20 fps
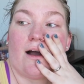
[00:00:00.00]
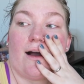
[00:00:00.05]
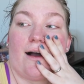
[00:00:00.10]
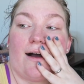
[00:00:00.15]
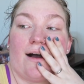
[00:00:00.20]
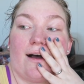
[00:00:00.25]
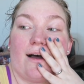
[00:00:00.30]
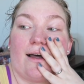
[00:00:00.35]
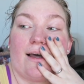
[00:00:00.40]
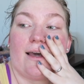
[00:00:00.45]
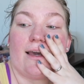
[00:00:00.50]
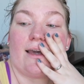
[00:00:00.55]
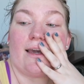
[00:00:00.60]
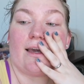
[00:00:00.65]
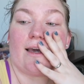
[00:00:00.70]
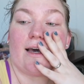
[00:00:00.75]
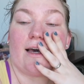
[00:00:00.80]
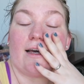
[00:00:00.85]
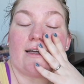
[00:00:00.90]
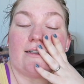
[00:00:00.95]

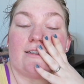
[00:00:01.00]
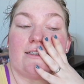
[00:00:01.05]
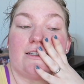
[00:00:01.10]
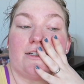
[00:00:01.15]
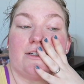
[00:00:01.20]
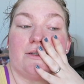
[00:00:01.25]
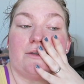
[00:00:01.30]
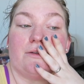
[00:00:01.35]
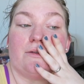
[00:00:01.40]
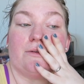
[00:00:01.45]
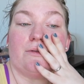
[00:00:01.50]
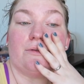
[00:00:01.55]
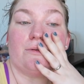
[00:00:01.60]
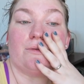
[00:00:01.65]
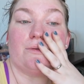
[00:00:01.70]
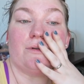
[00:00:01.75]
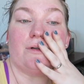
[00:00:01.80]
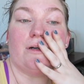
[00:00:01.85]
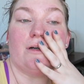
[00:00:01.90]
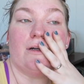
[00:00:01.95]
I had
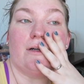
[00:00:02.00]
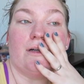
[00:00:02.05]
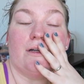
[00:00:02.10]
to